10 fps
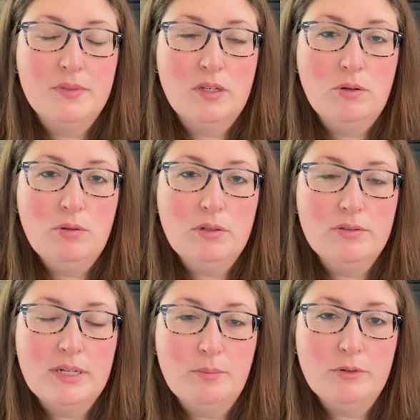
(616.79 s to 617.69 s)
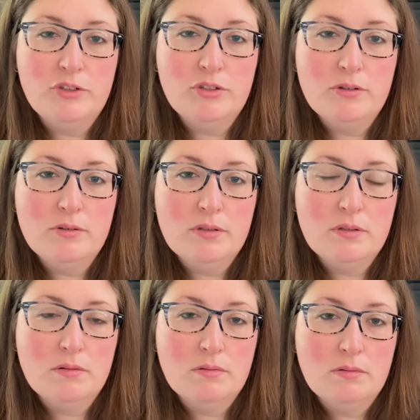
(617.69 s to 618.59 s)
Cooler temperatures
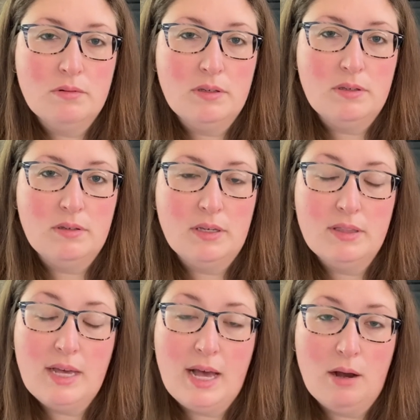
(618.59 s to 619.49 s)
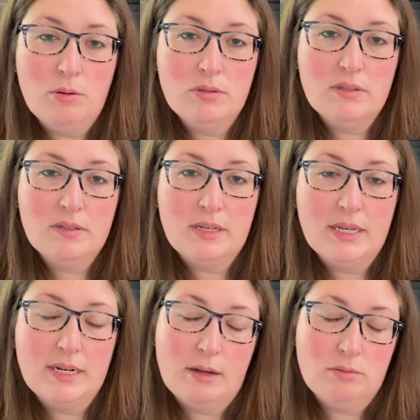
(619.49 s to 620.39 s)
in the house
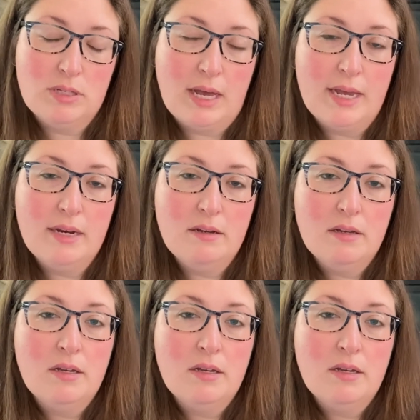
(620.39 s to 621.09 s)
and outside